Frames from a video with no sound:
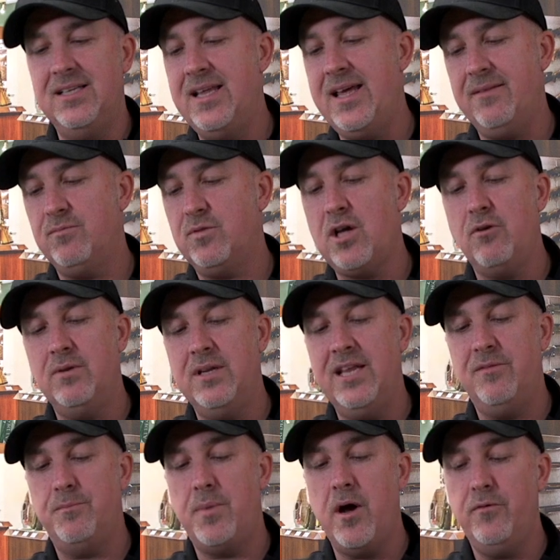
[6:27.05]
lit, don't
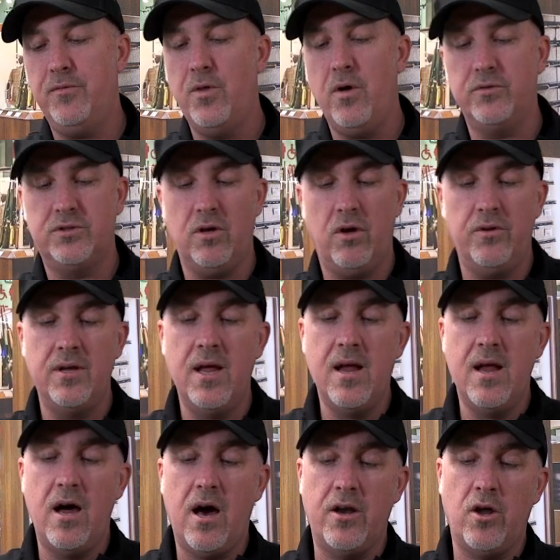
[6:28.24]
need both nods on,
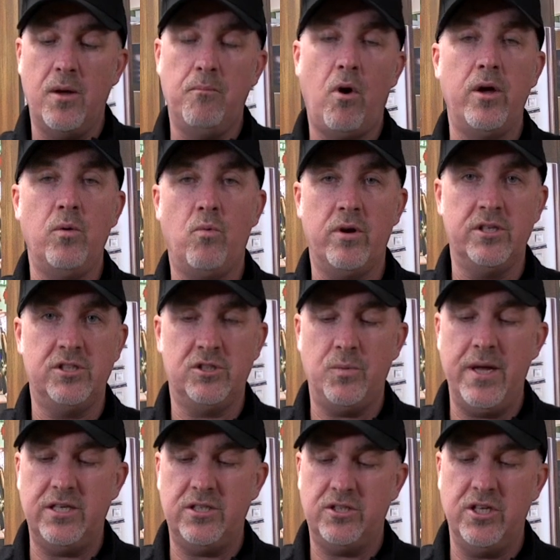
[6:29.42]
and I might want to
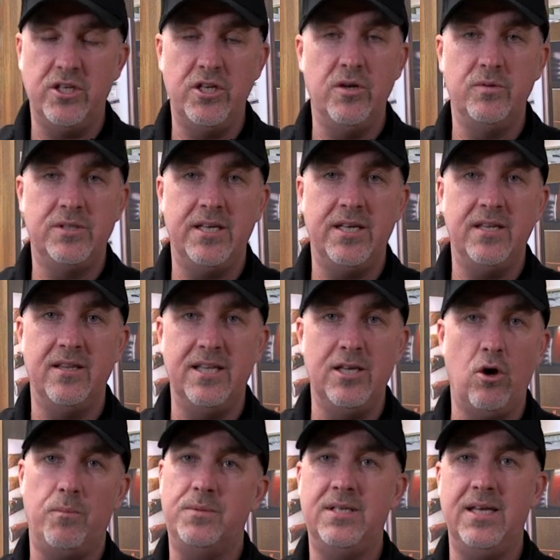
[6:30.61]
switch to using the
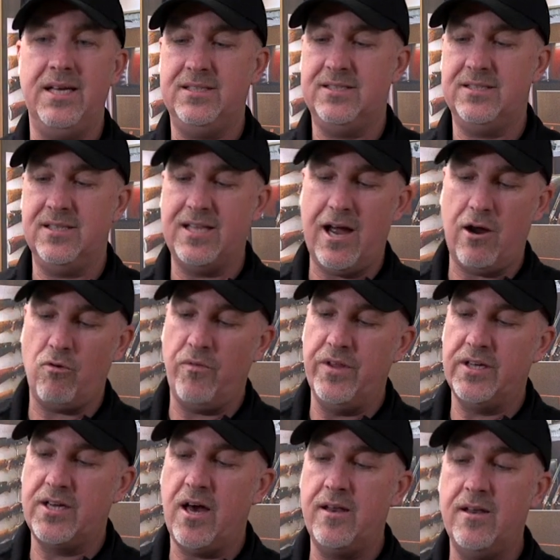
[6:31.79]
optics that are on the
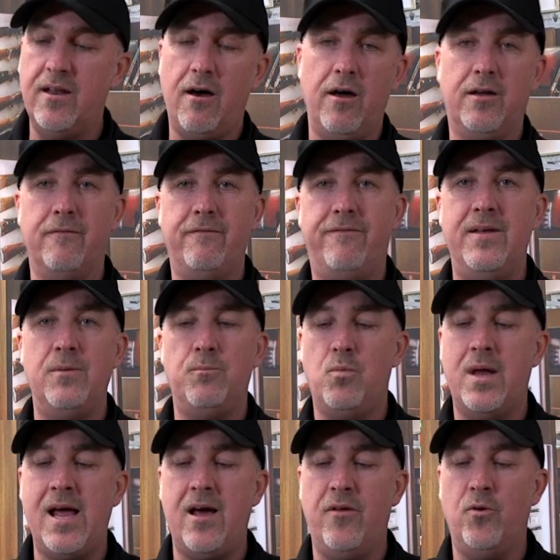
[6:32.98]
gun, I can flip
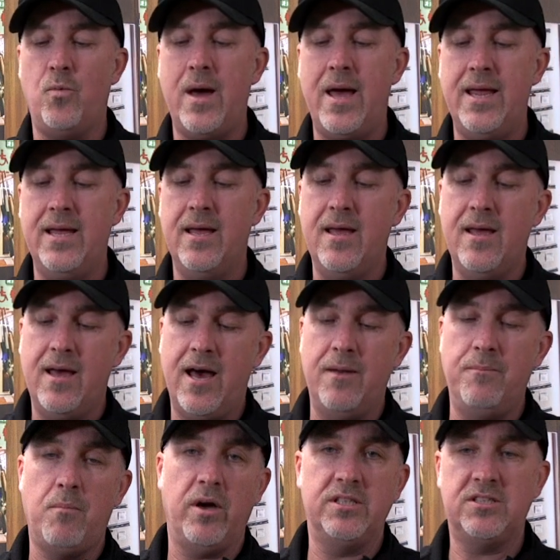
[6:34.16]
one out of the way
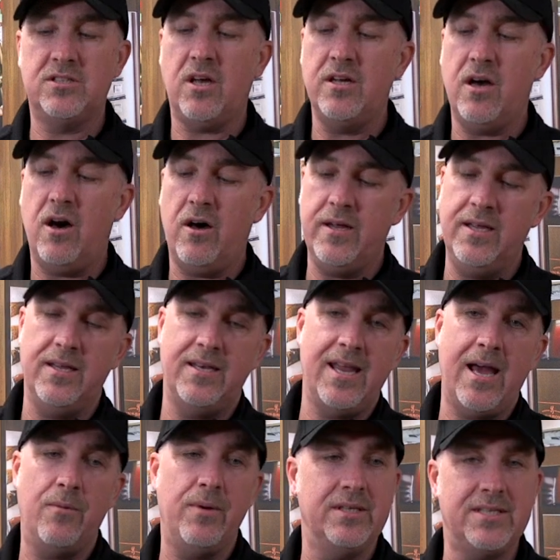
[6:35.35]
and my sight eye
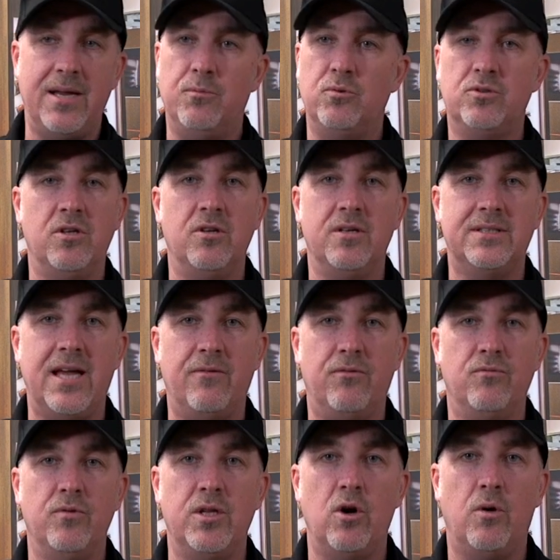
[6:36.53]
now is able to look down
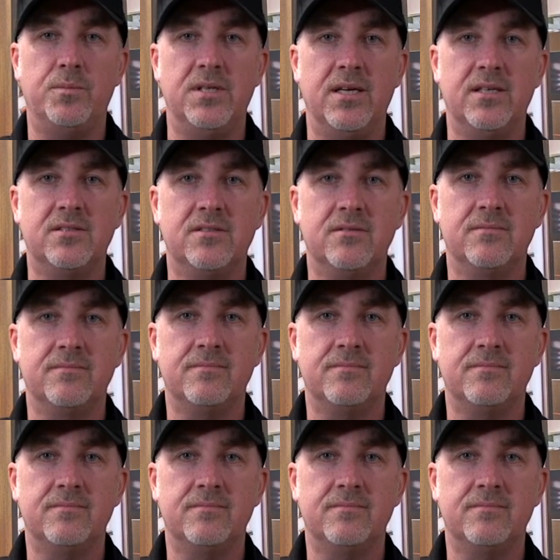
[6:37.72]
through the optics.